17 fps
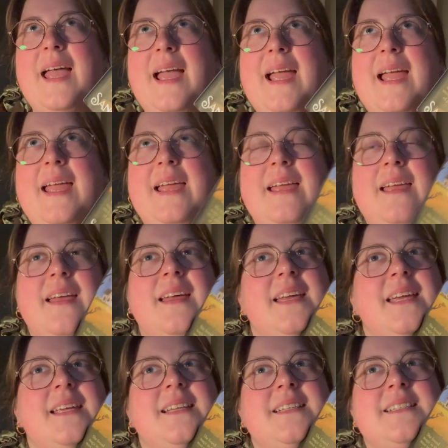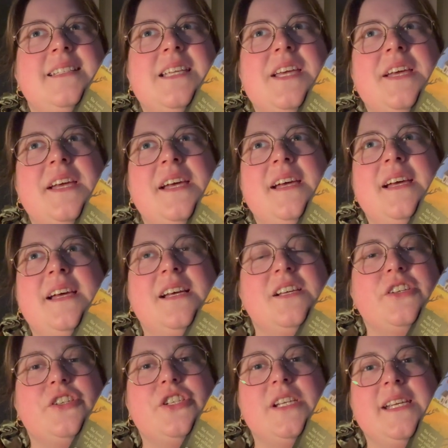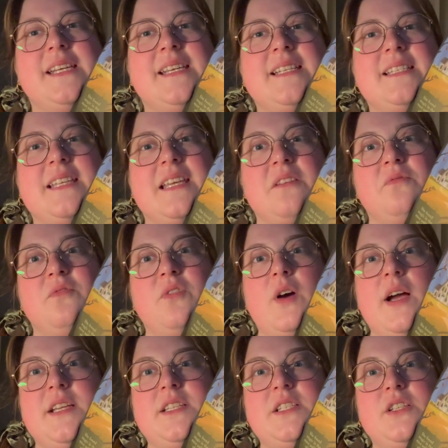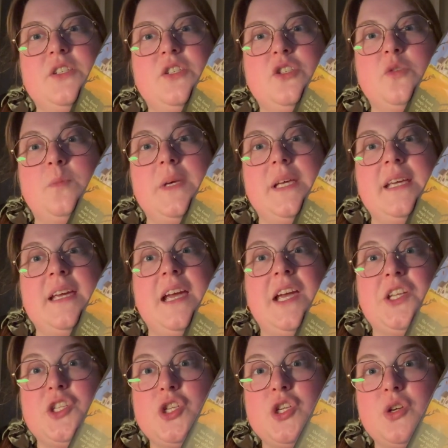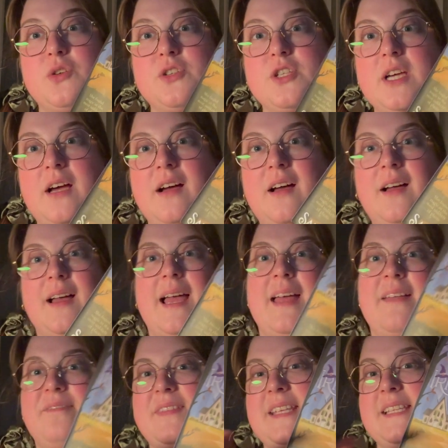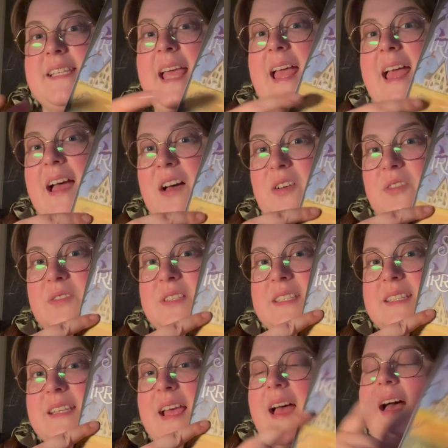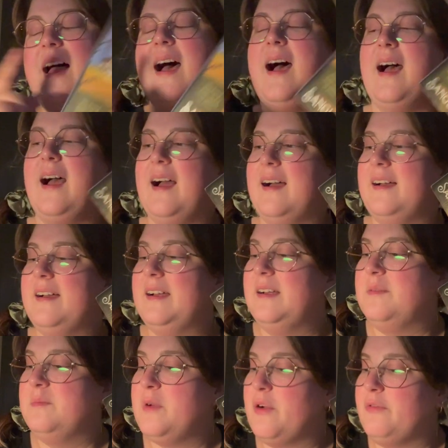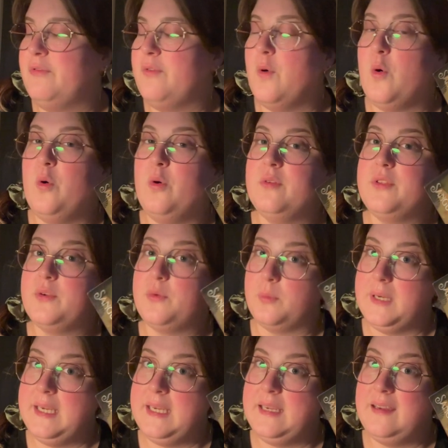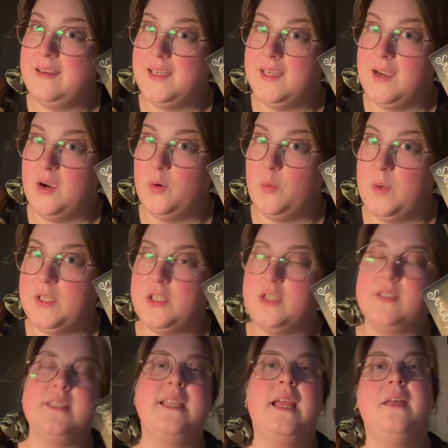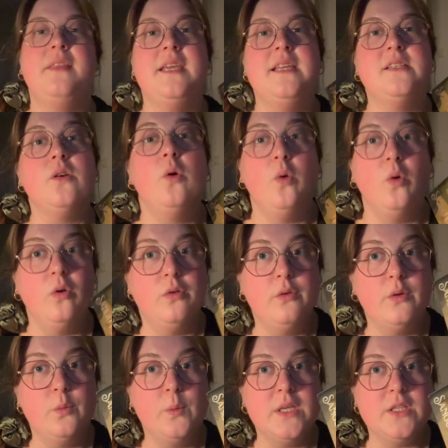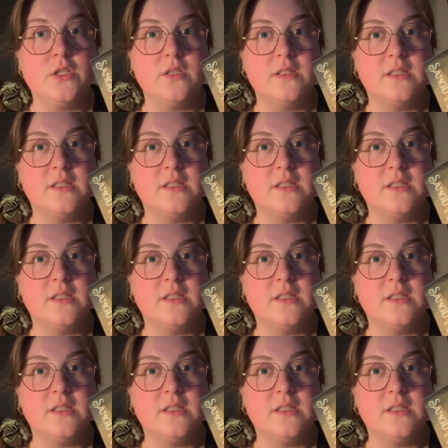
and she's invited to be a tutor at this house um, for three young witches. Now, these are orphan witches